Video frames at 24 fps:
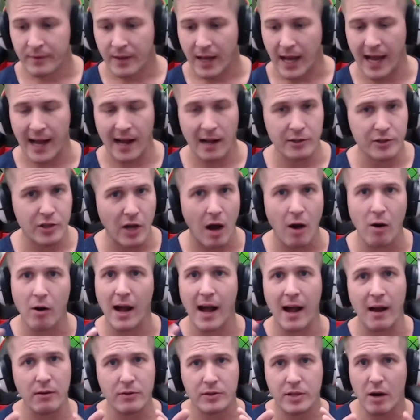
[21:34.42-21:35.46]
I'll do
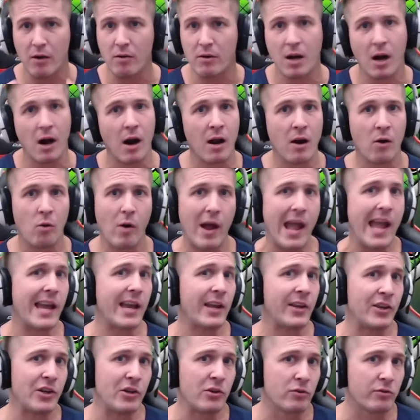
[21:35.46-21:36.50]
I'll Dokkan
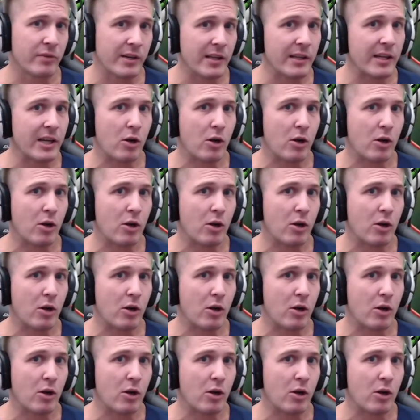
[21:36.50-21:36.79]
awaken you really